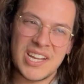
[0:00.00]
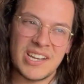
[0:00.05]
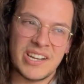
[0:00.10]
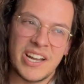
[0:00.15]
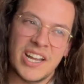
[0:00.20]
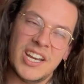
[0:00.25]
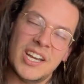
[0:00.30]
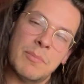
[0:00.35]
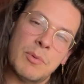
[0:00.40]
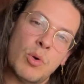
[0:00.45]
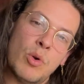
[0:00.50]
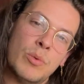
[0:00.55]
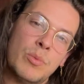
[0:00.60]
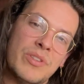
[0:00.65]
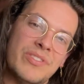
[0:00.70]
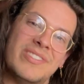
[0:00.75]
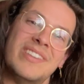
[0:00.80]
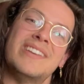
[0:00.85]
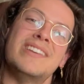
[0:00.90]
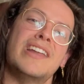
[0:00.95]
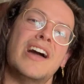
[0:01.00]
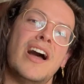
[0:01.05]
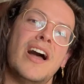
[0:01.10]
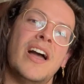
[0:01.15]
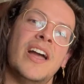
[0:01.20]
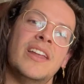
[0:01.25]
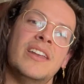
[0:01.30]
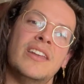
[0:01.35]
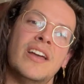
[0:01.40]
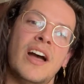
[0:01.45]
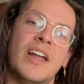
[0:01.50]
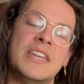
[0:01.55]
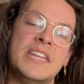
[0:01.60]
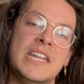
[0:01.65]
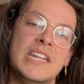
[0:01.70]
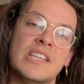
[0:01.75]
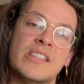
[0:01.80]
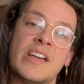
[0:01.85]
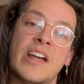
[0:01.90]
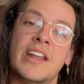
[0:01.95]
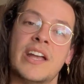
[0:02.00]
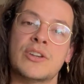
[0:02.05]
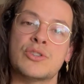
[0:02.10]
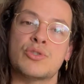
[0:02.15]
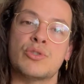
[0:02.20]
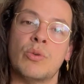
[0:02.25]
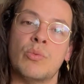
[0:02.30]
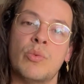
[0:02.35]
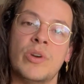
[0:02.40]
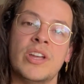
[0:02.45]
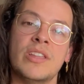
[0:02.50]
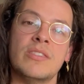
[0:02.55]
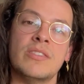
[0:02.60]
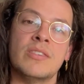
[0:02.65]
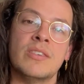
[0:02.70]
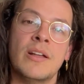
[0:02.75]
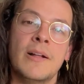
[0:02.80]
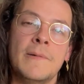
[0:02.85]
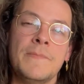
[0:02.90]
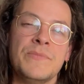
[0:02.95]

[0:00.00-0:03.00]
and I ended up going with the 9, not needing that extra width.